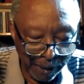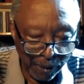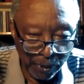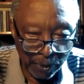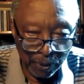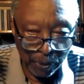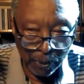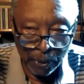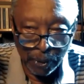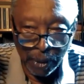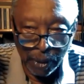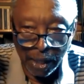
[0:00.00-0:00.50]

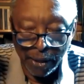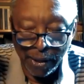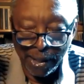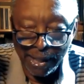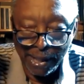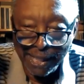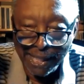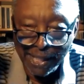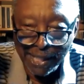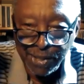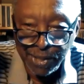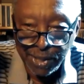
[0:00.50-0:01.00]
to
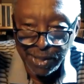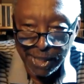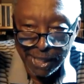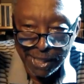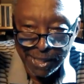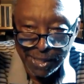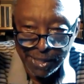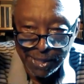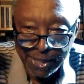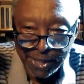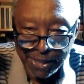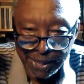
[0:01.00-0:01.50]
our
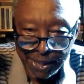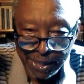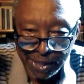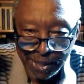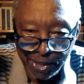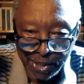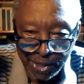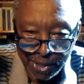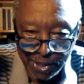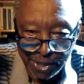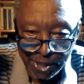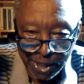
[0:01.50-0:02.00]
listeners.
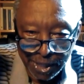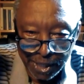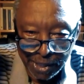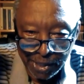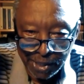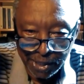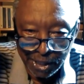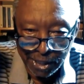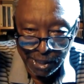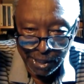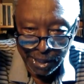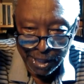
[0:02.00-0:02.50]
This is
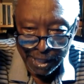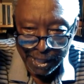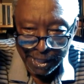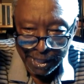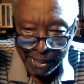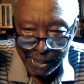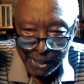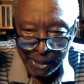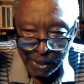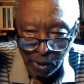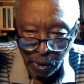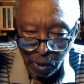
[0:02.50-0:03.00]

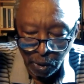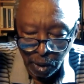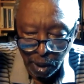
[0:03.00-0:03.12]
generally